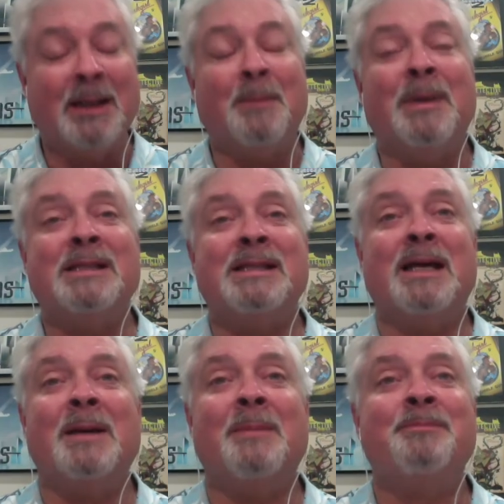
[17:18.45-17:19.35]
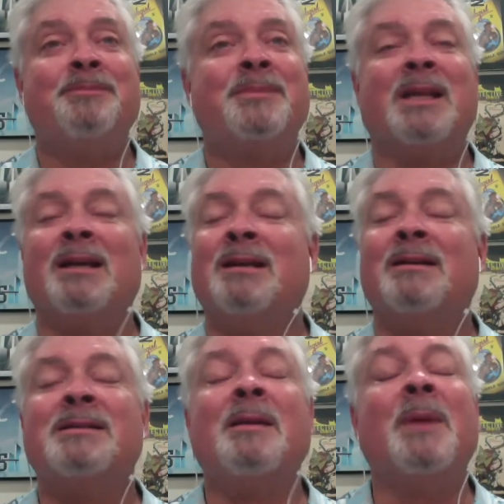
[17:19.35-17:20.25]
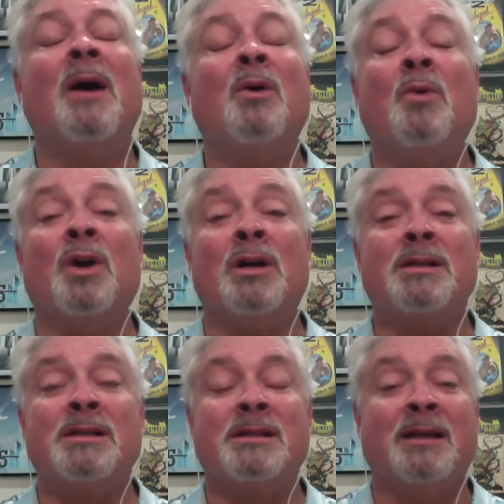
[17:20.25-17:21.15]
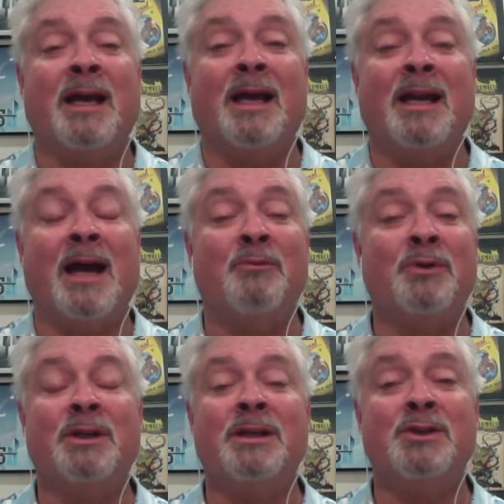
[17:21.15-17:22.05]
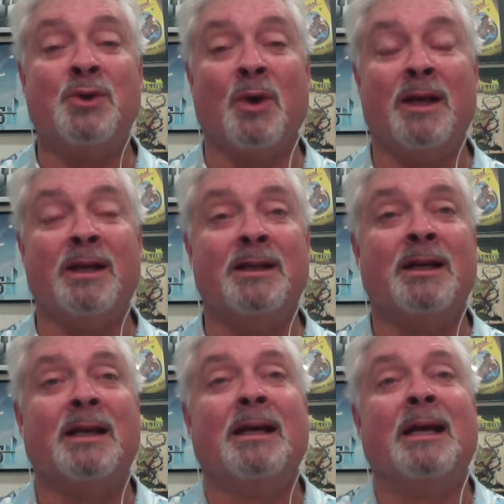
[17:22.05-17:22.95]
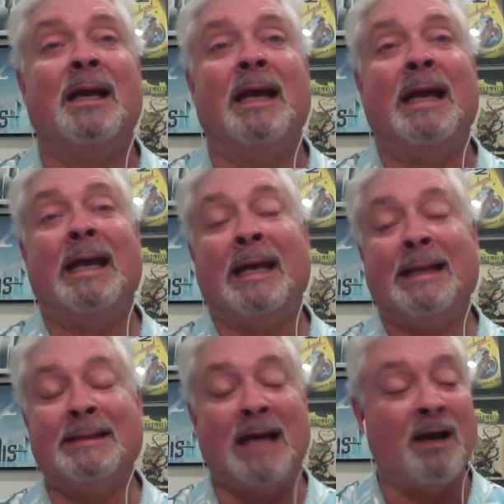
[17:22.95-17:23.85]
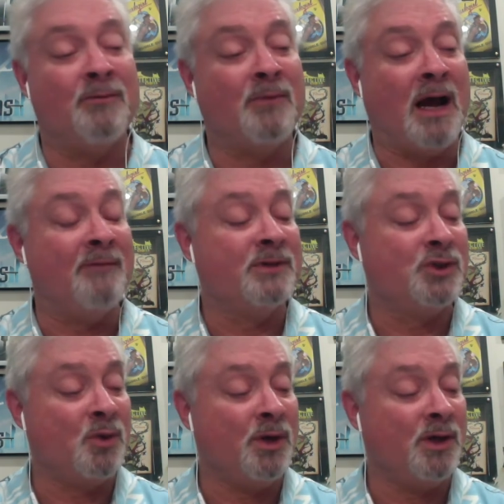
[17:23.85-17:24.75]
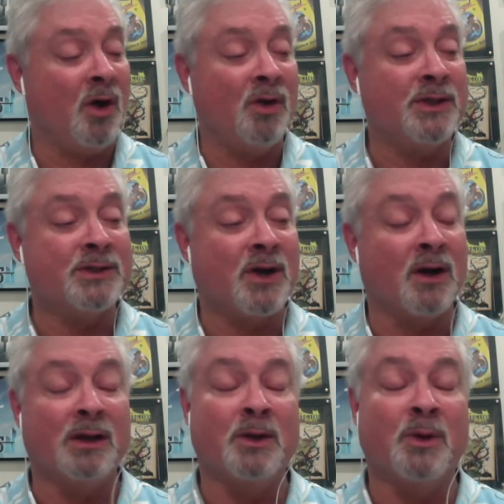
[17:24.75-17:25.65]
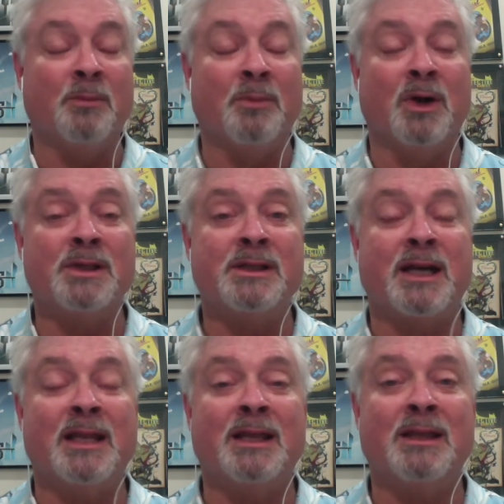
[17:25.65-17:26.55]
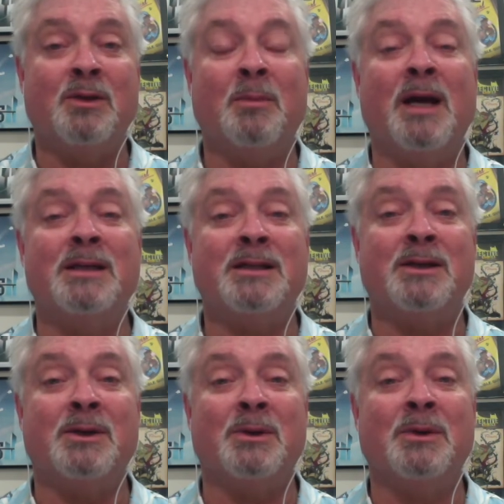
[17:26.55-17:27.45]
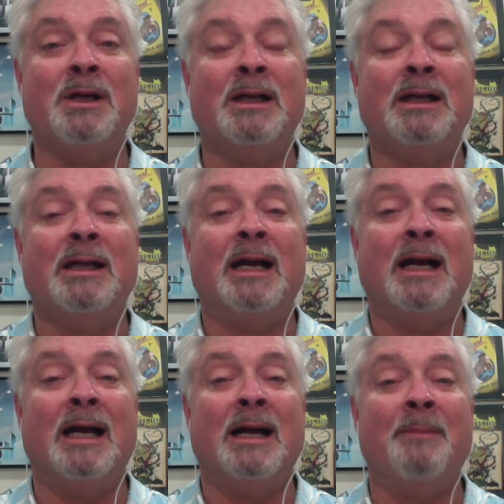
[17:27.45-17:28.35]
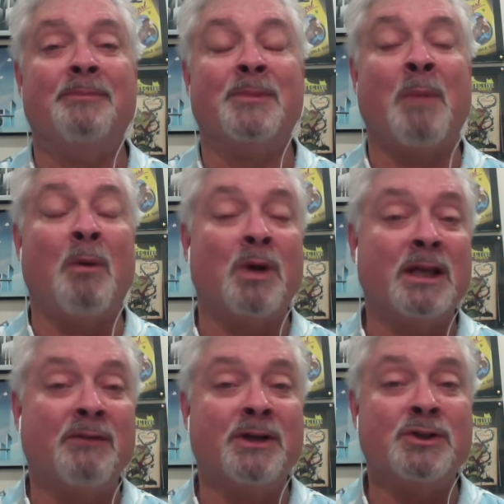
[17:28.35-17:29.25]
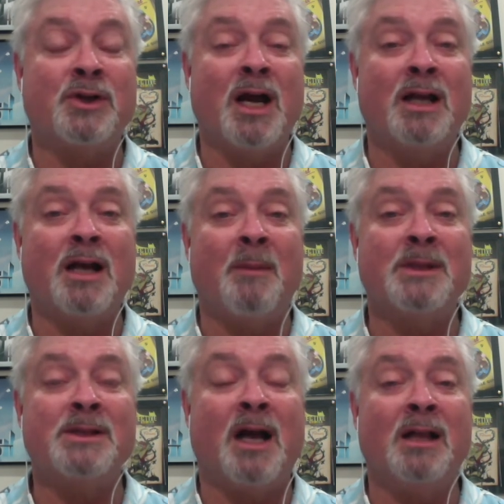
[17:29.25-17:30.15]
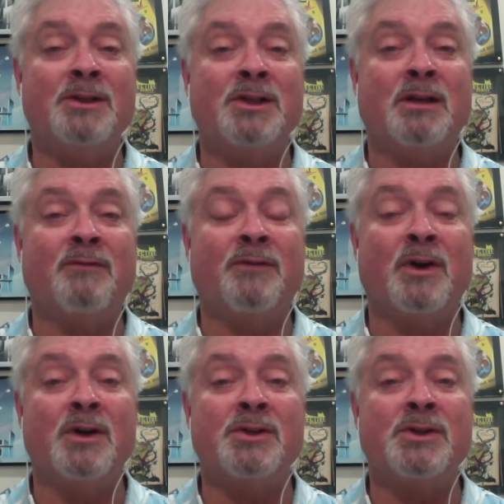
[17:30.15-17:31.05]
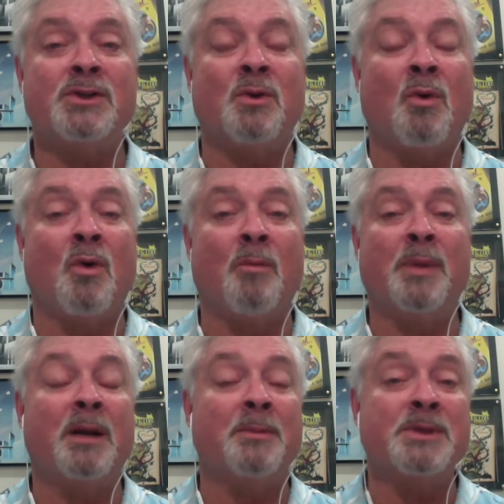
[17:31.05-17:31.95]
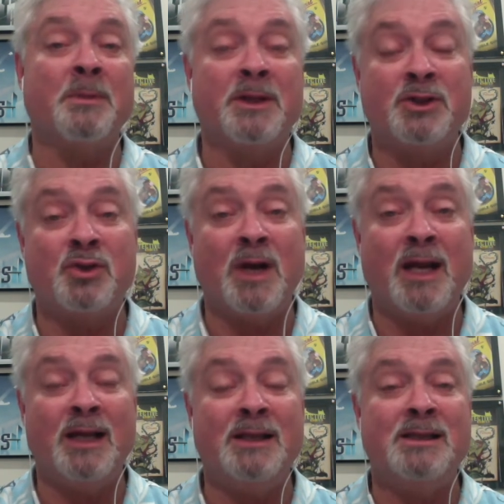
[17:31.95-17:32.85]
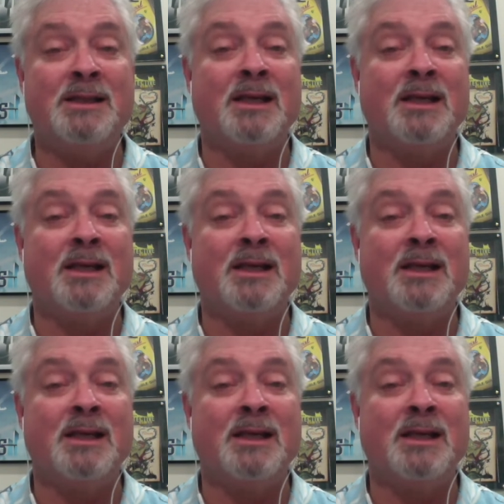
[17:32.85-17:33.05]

But somehow it works, and I really enjoyed it. And I've enjoyed all these Harley Quinn books, and I think you might too. You might want to give it a try on Comixology at first, or pick up some of the trades.